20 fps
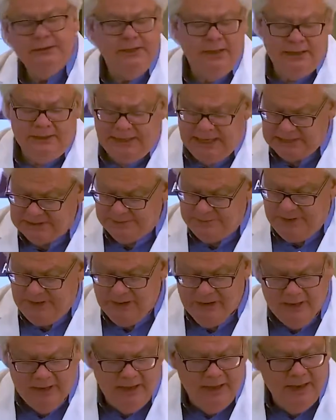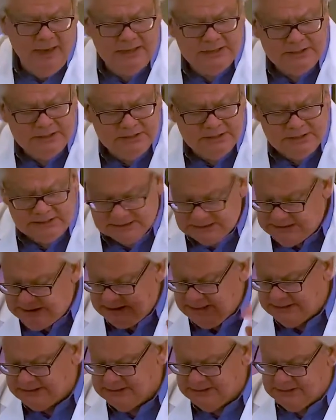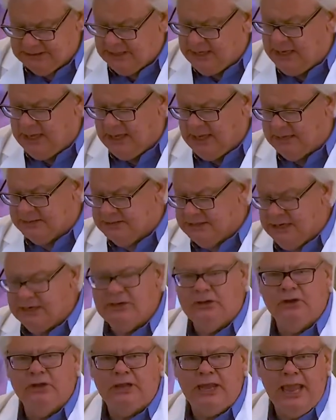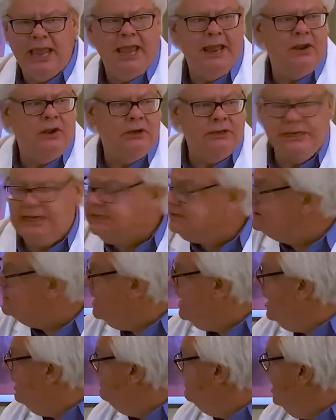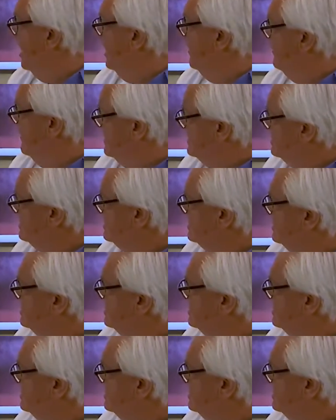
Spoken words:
Next pair, let's take a look at our next slide. This is a